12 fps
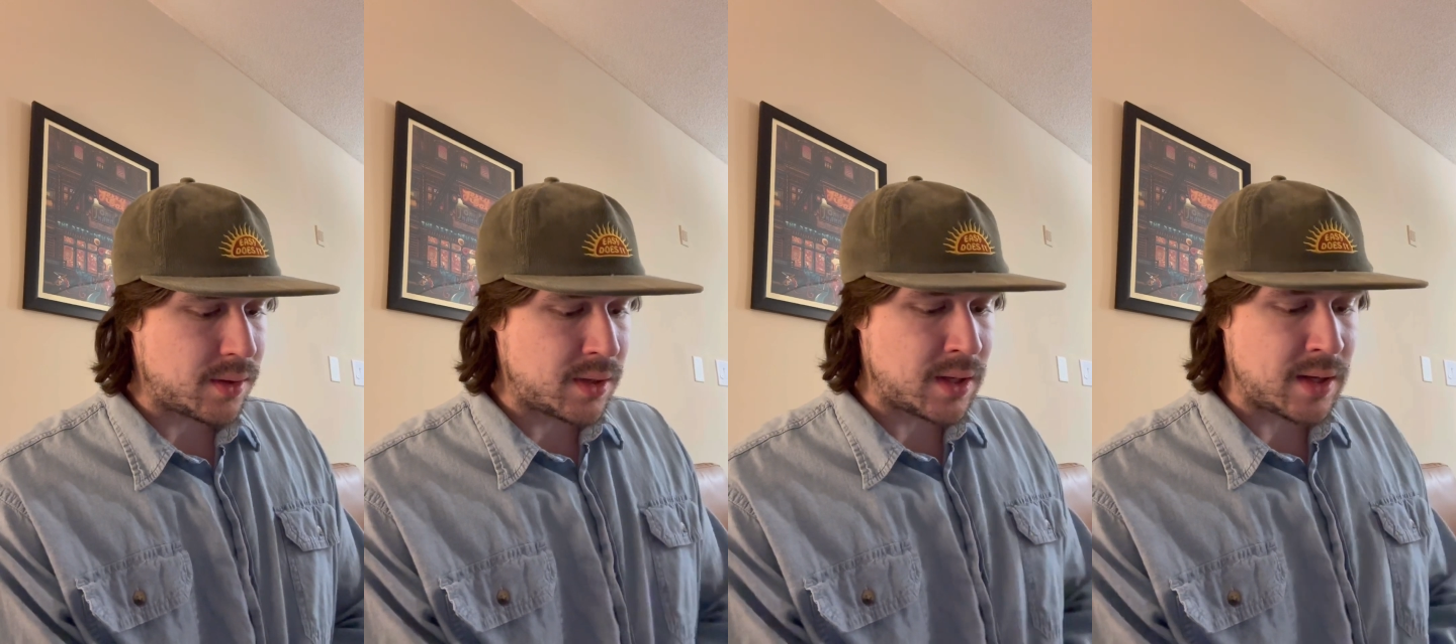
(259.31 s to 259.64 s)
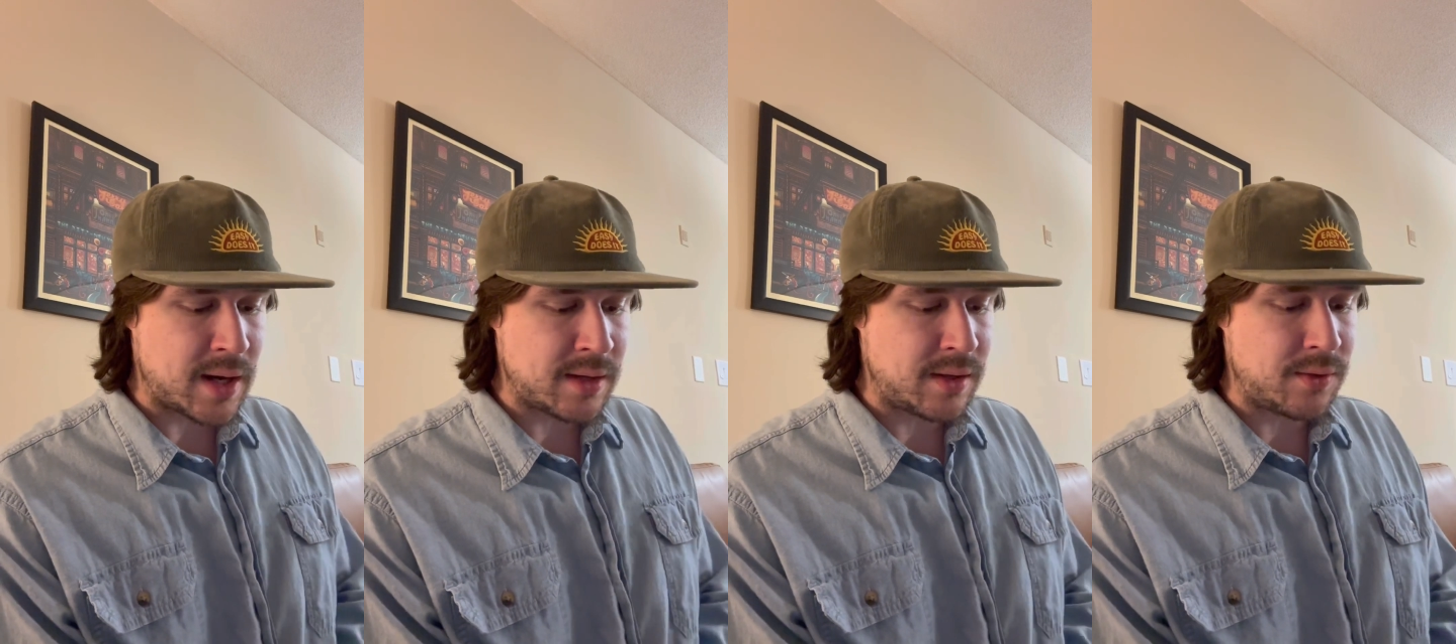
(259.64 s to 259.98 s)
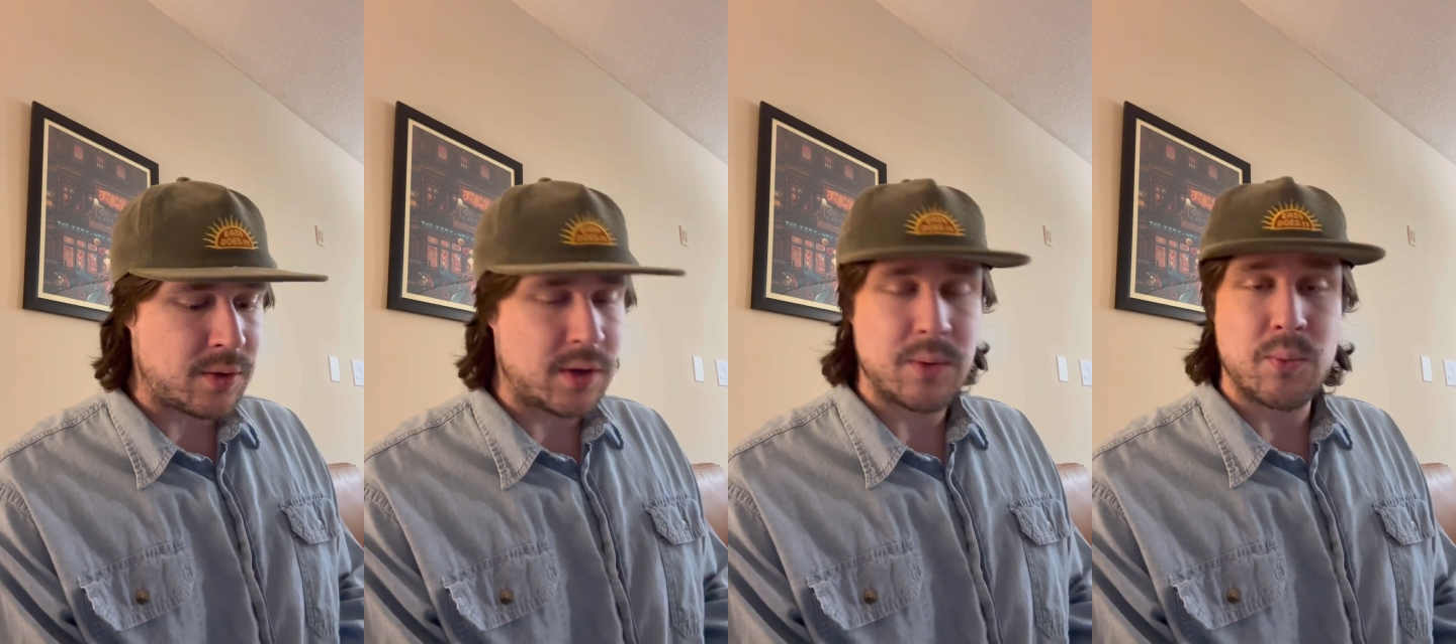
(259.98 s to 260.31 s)
in
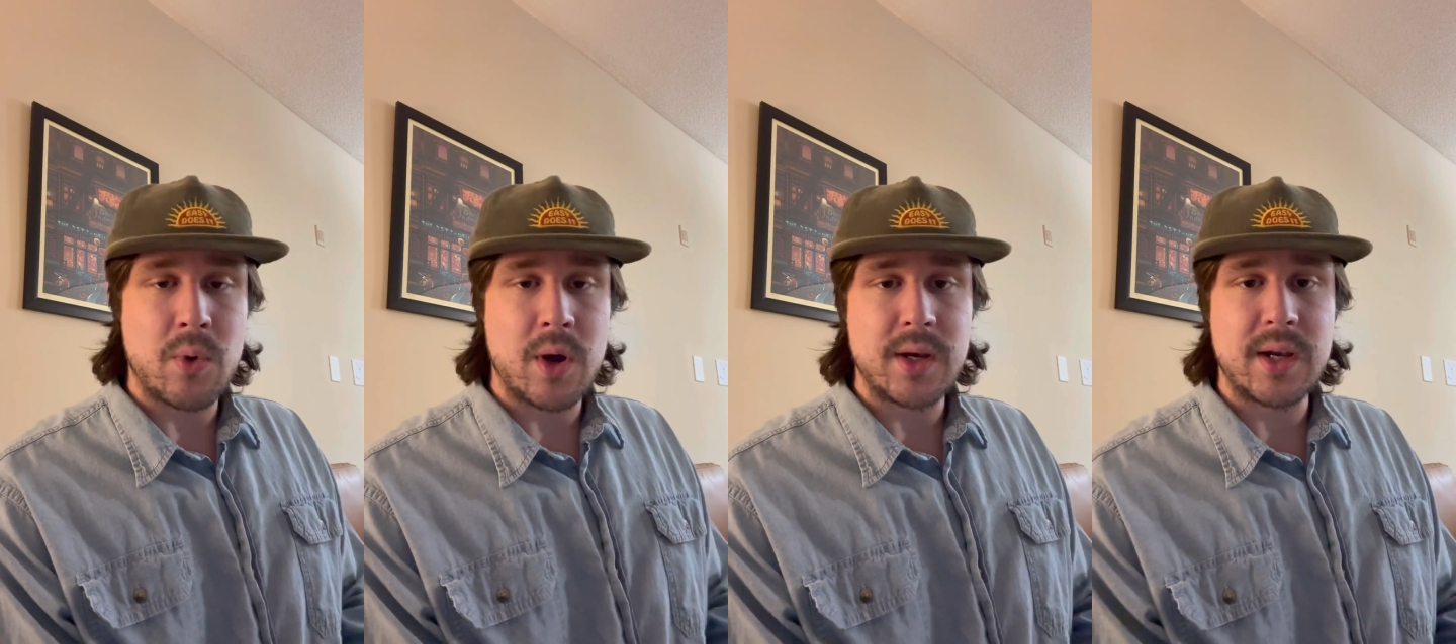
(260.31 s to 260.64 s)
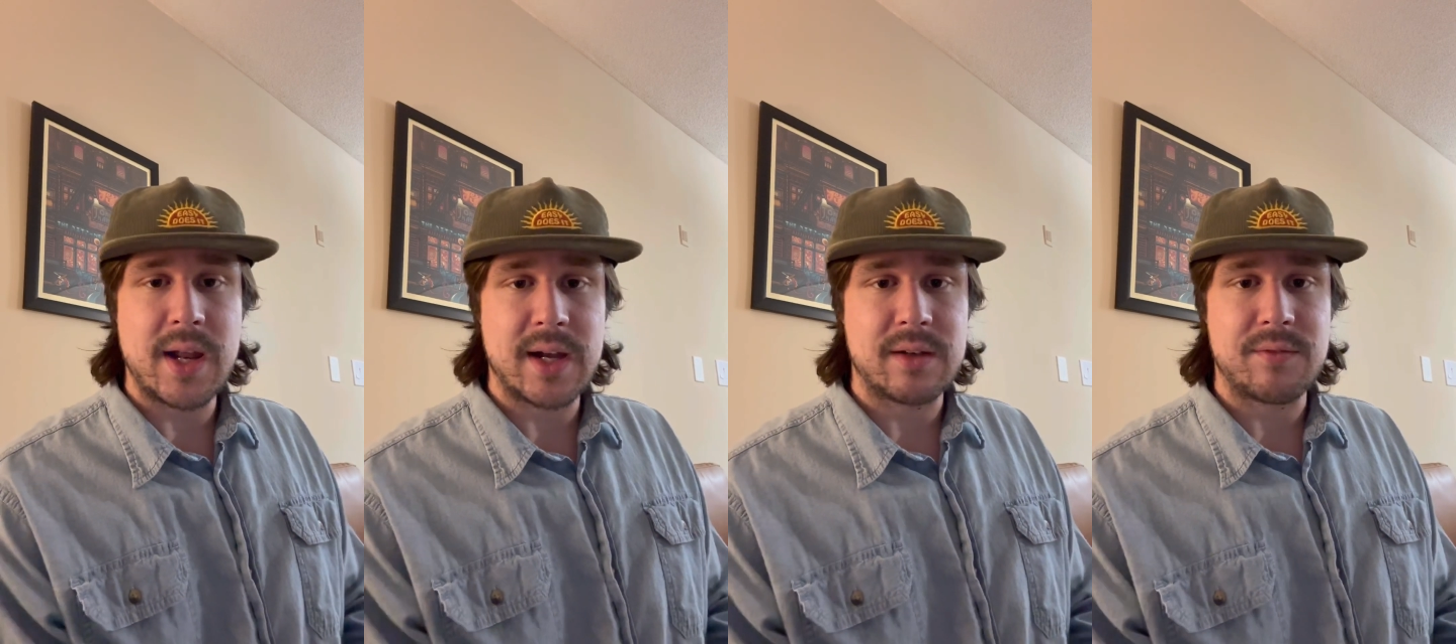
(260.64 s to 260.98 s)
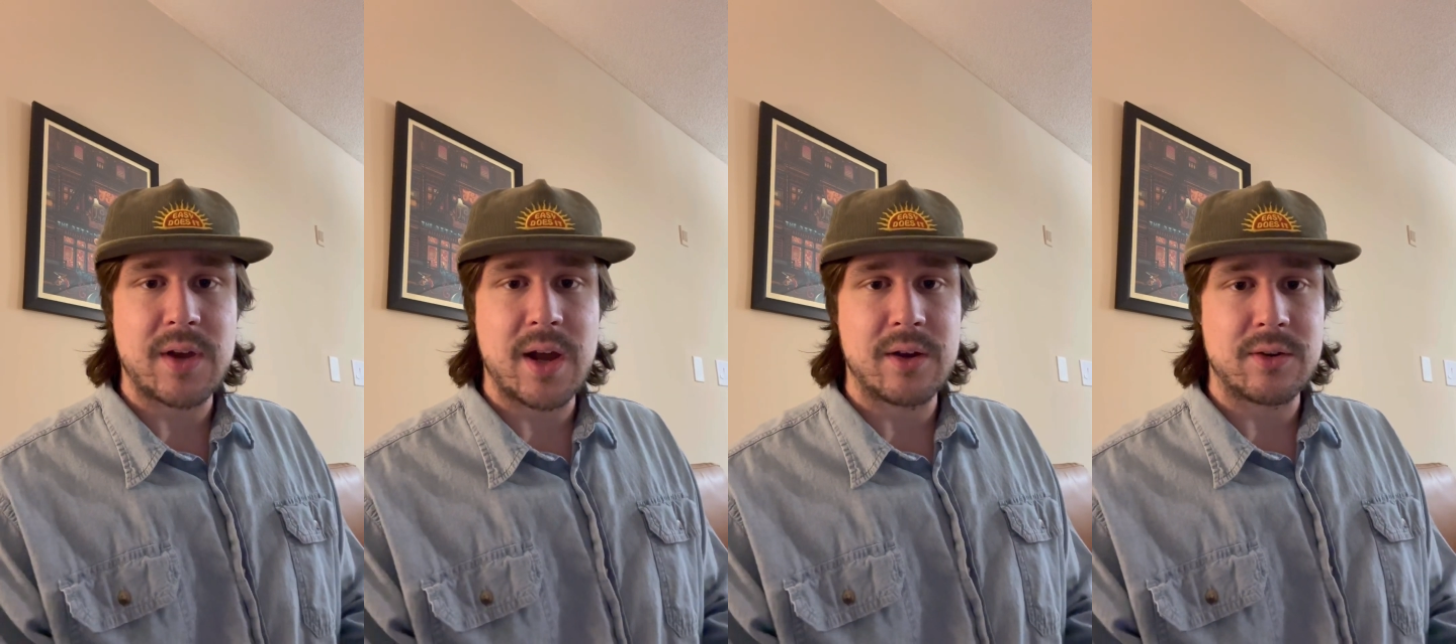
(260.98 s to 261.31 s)
1931, an act of
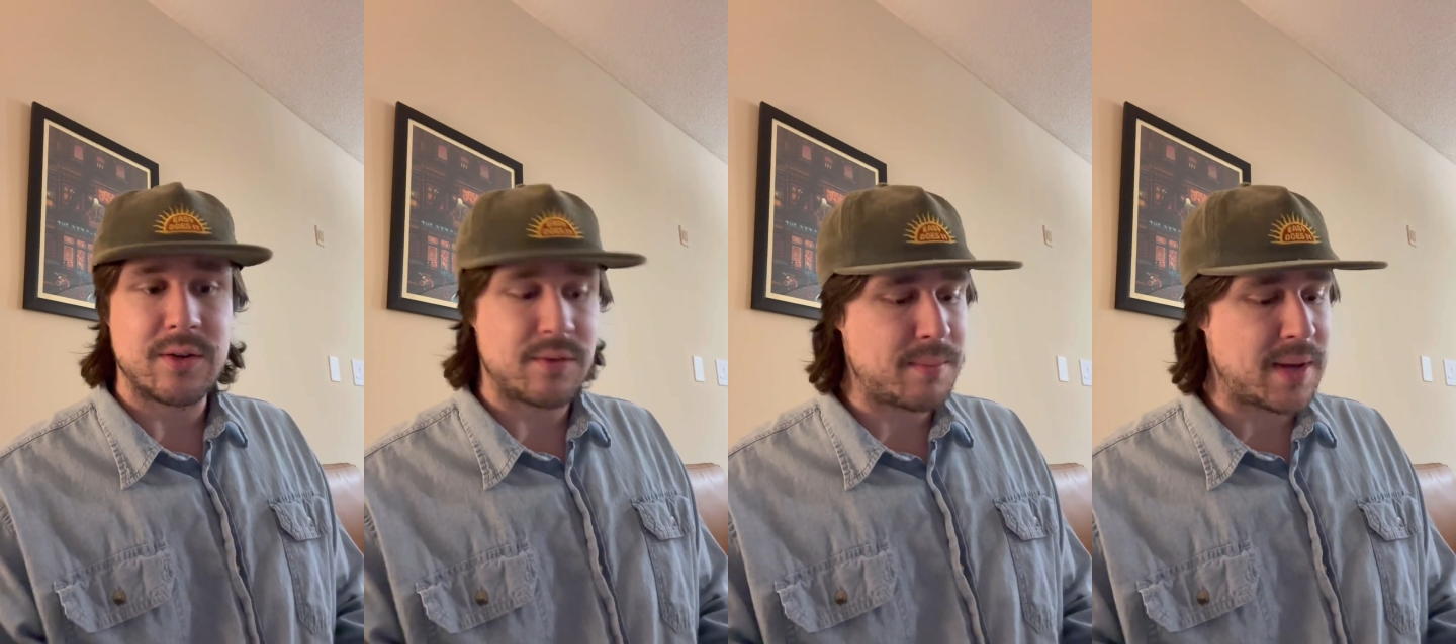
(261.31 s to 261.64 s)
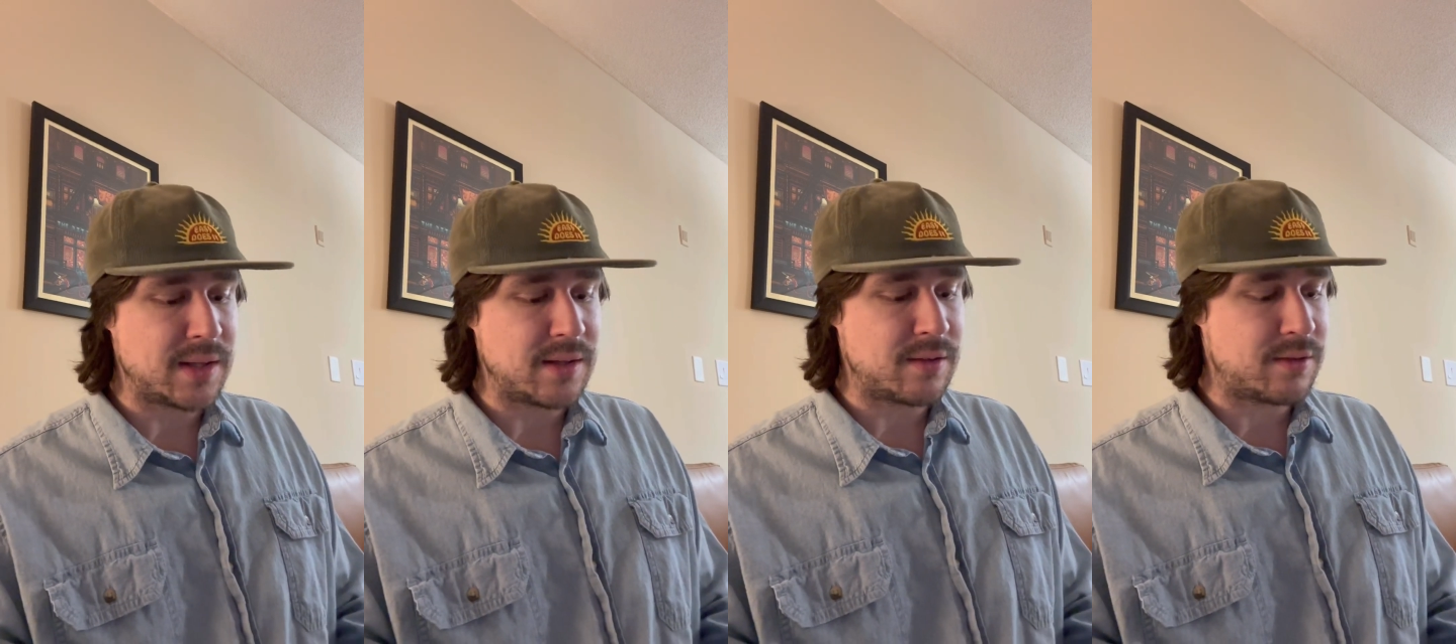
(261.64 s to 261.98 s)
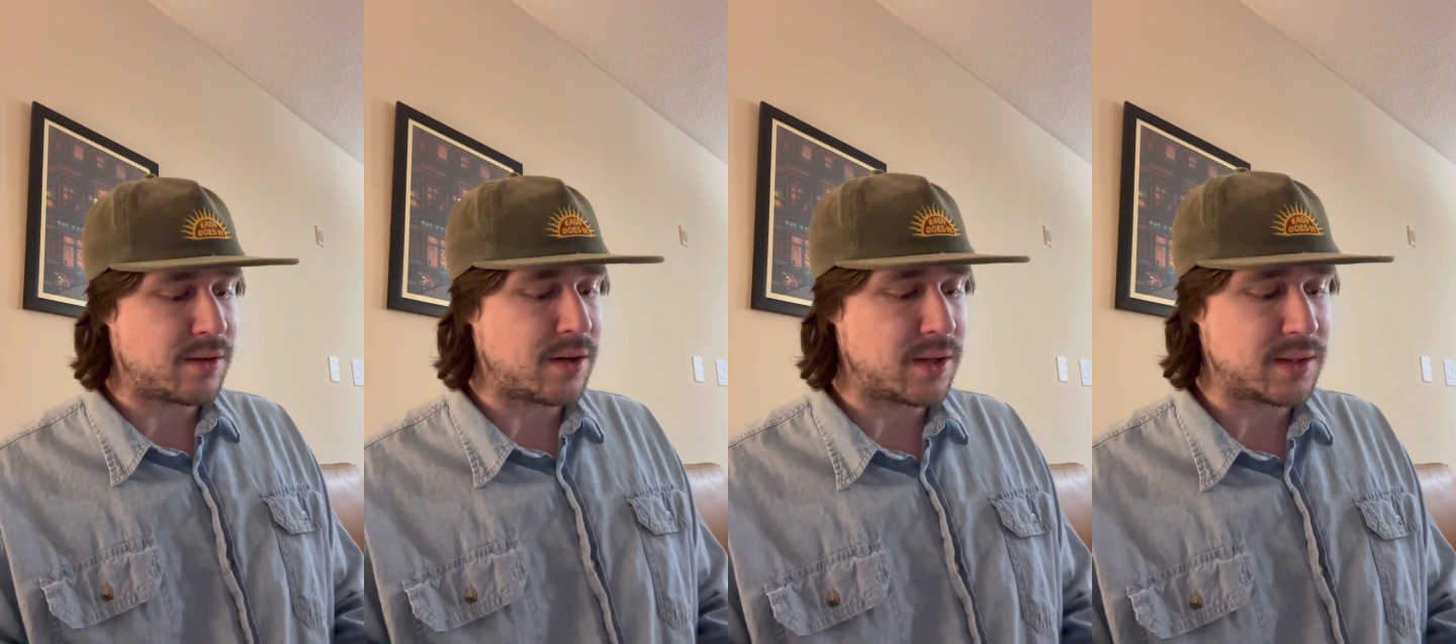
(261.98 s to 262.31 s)
Congress made this
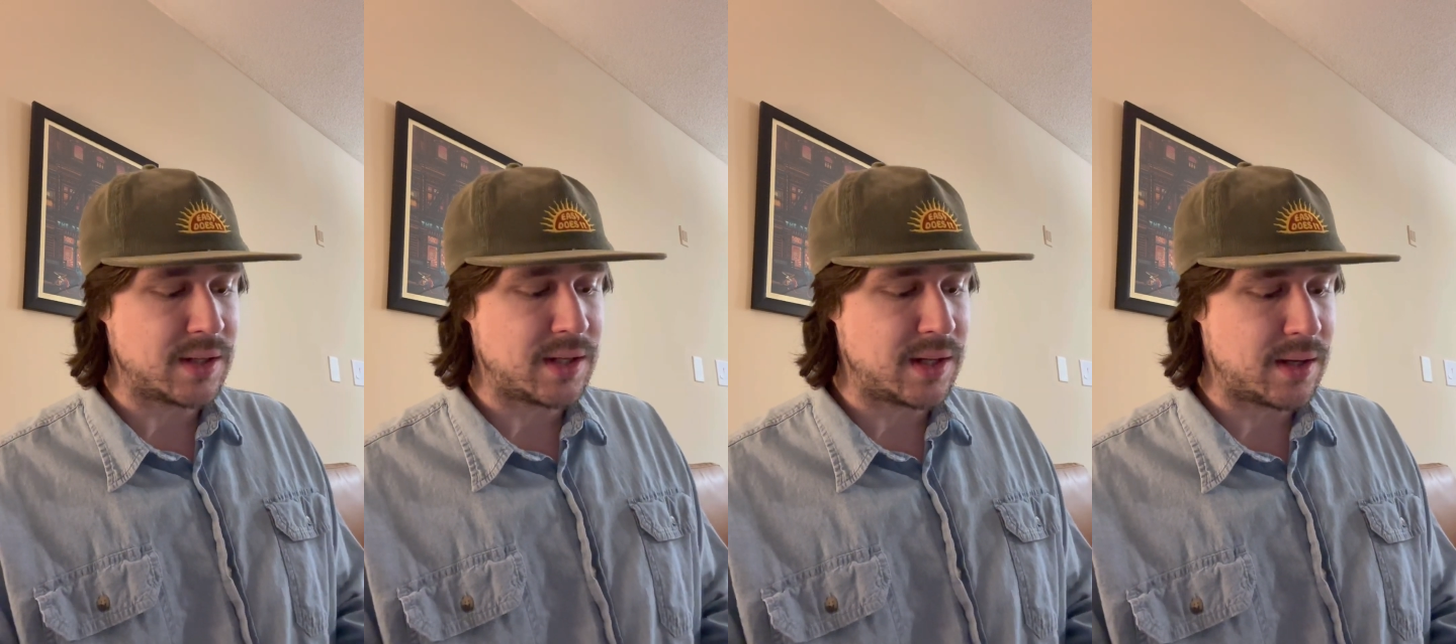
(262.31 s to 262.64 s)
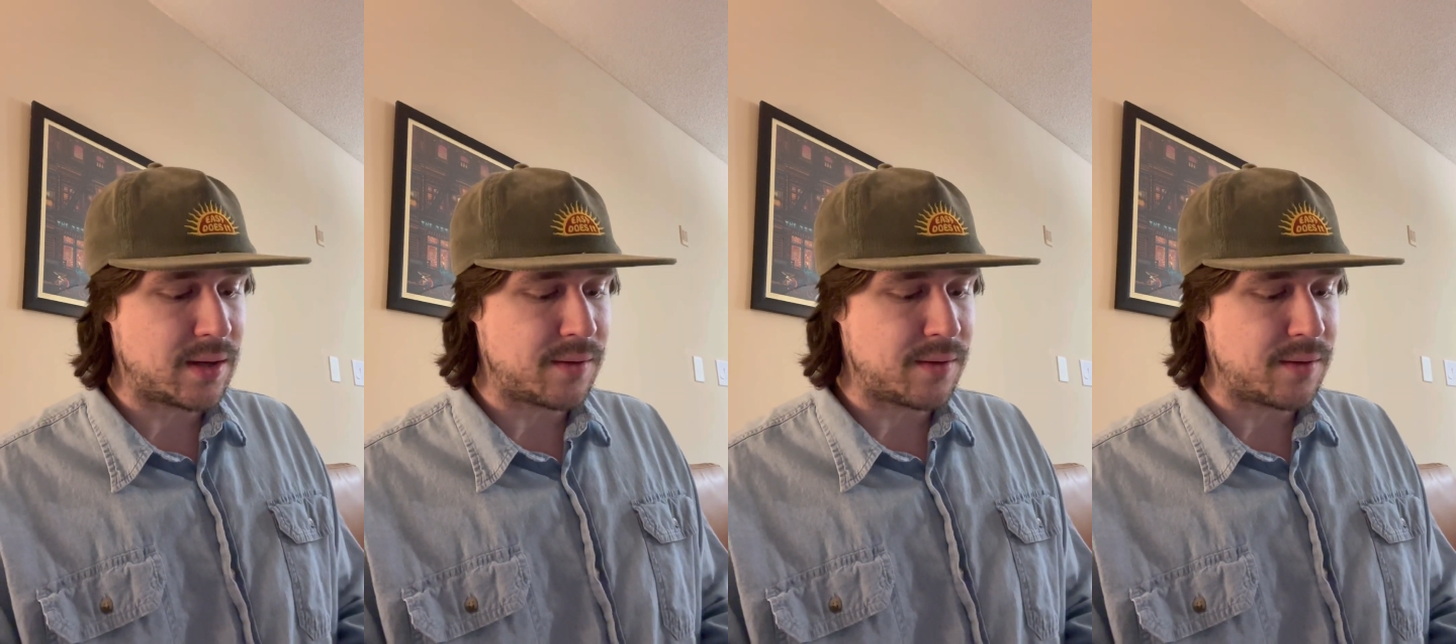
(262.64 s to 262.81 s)
song the